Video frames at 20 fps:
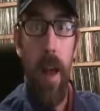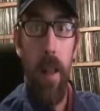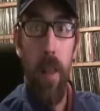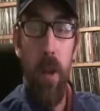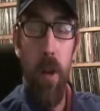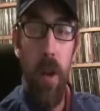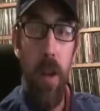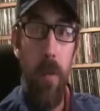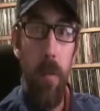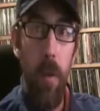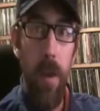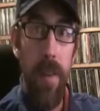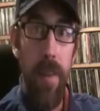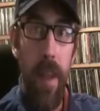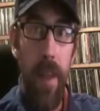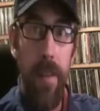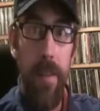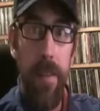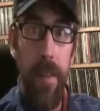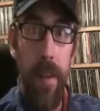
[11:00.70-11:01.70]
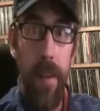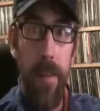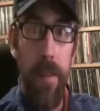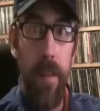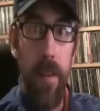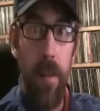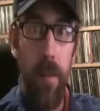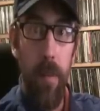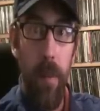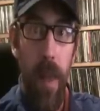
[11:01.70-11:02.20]
Look at what they did
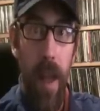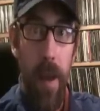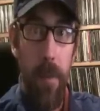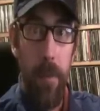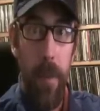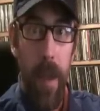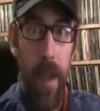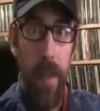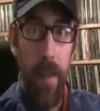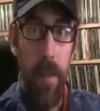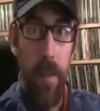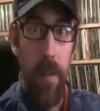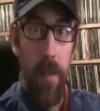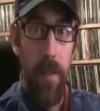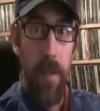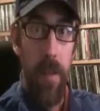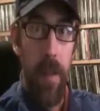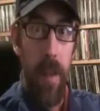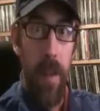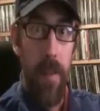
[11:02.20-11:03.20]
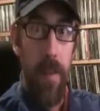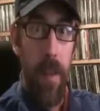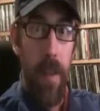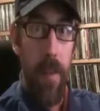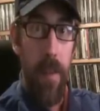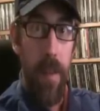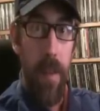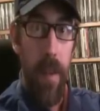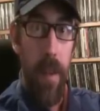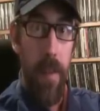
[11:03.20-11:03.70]
to the Black Panthers in
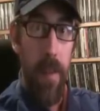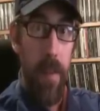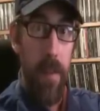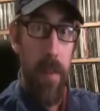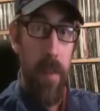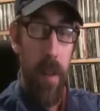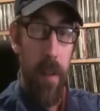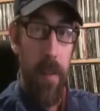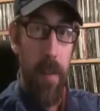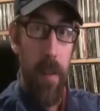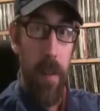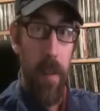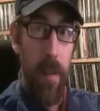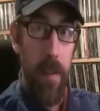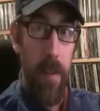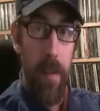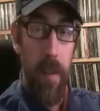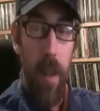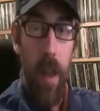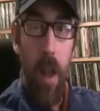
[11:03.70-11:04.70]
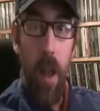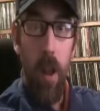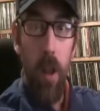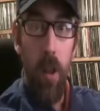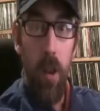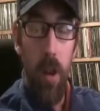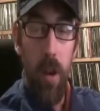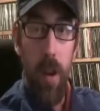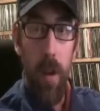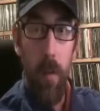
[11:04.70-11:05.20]
the 60s.
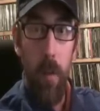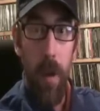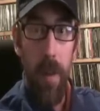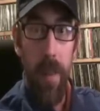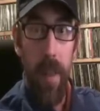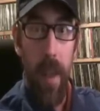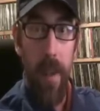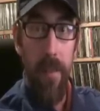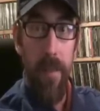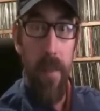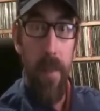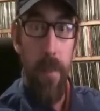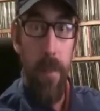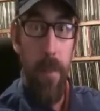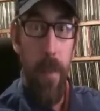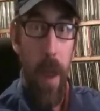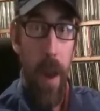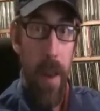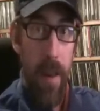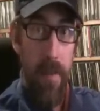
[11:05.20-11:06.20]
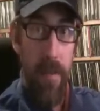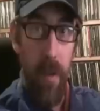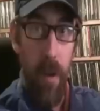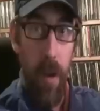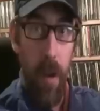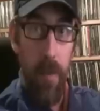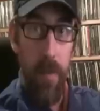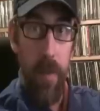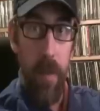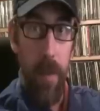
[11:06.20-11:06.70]
Look at what they've been
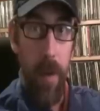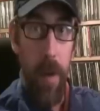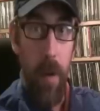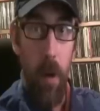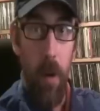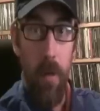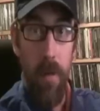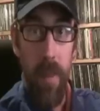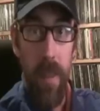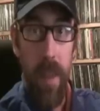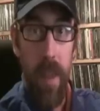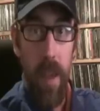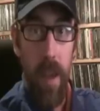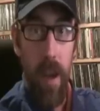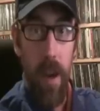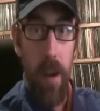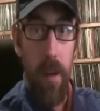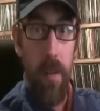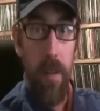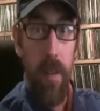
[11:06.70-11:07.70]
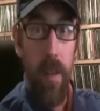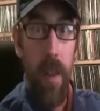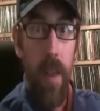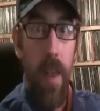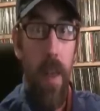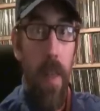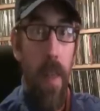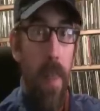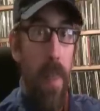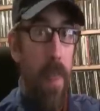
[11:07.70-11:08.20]
involved in over the years.
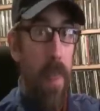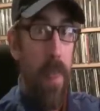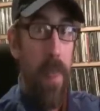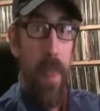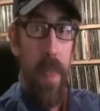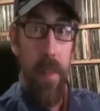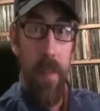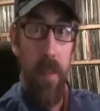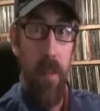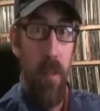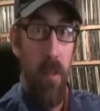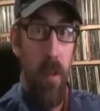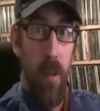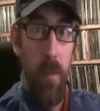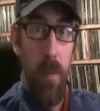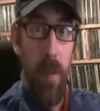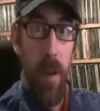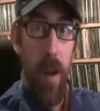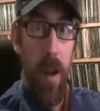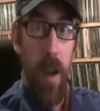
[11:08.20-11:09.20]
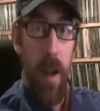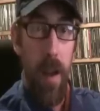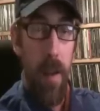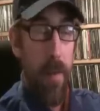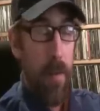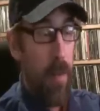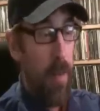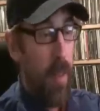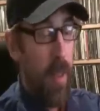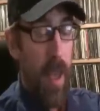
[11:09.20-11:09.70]
This group,
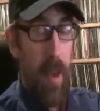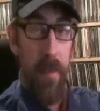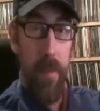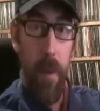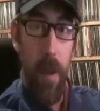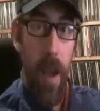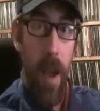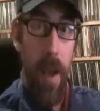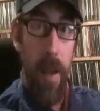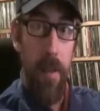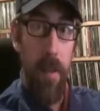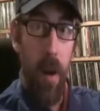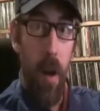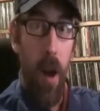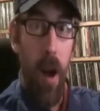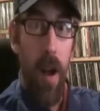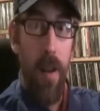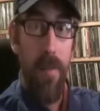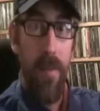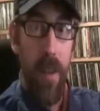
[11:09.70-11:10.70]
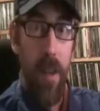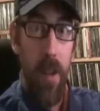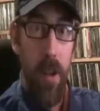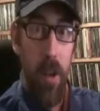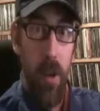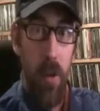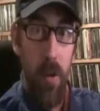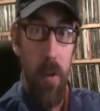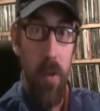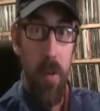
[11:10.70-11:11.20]
the FBI, is often
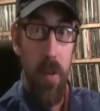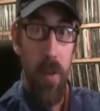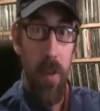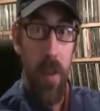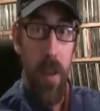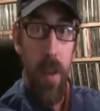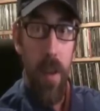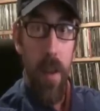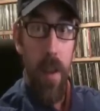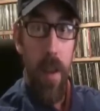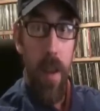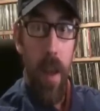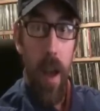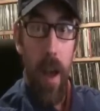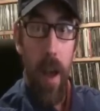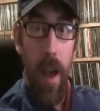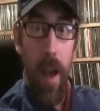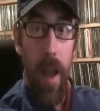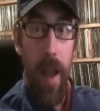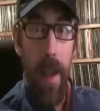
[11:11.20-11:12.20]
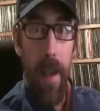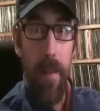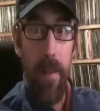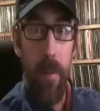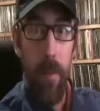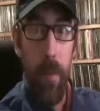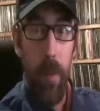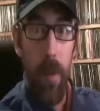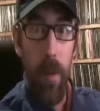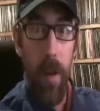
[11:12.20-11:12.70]
used
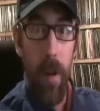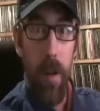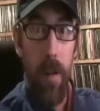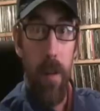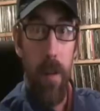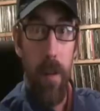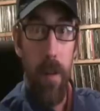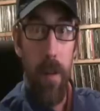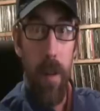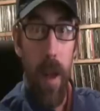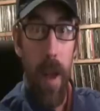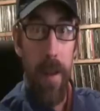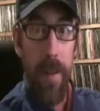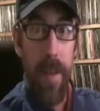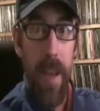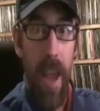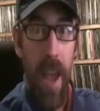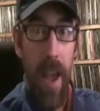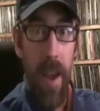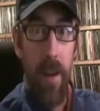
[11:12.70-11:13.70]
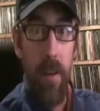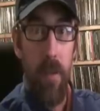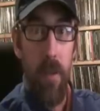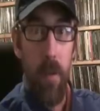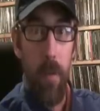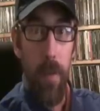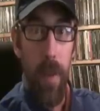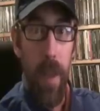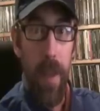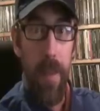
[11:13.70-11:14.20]
as a political attack
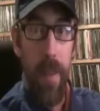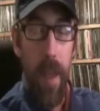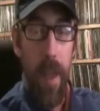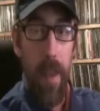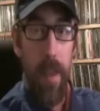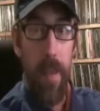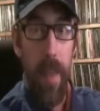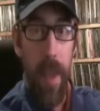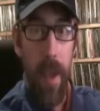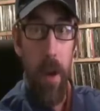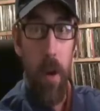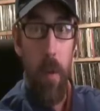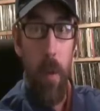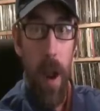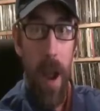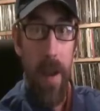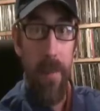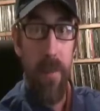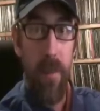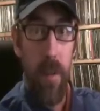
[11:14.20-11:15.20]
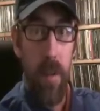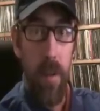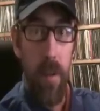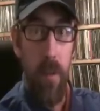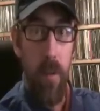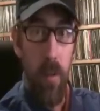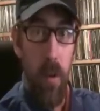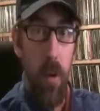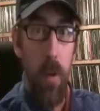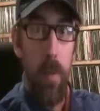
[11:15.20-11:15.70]
group. They go after
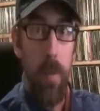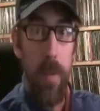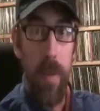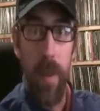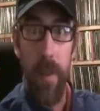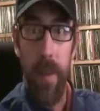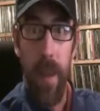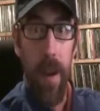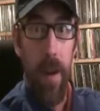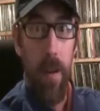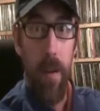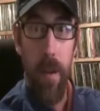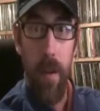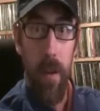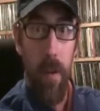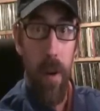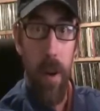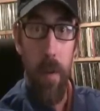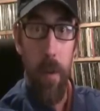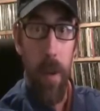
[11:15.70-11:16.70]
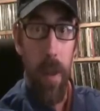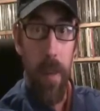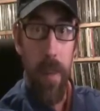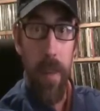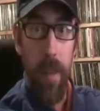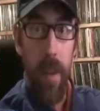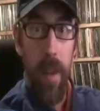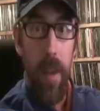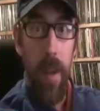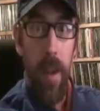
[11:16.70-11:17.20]
groups that they don't agree
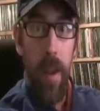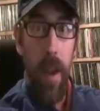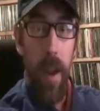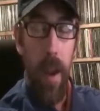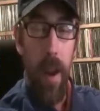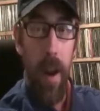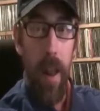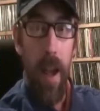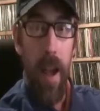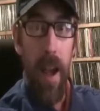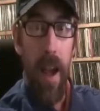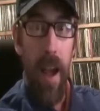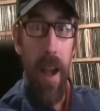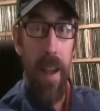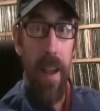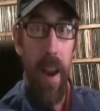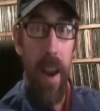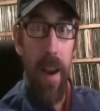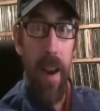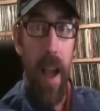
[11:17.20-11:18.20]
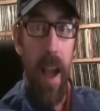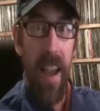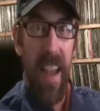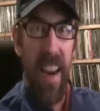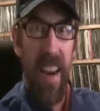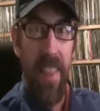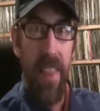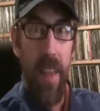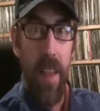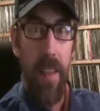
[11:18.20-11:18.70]
with. And I
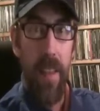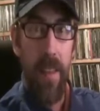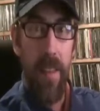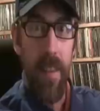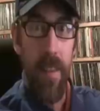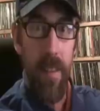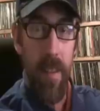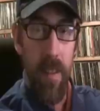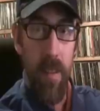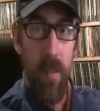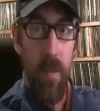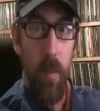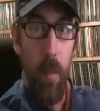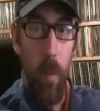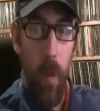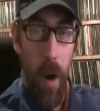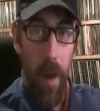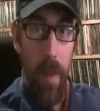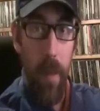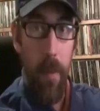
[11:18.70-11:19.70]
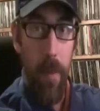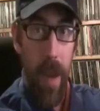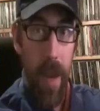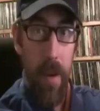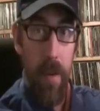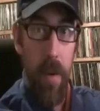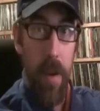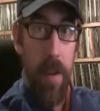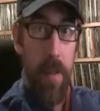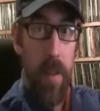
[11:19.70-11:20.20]
got to think that this is one of the
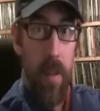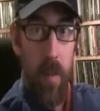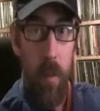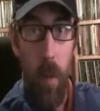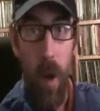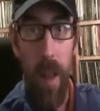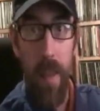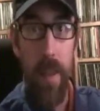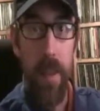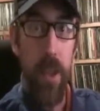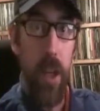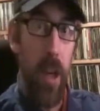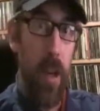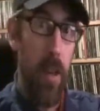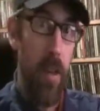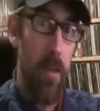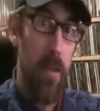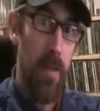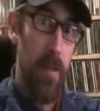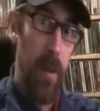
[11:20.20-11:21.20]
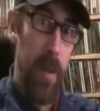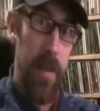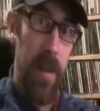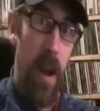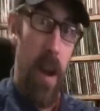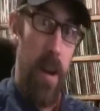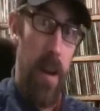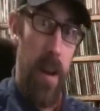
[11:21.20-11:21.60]
main reasons why the Juggalos have been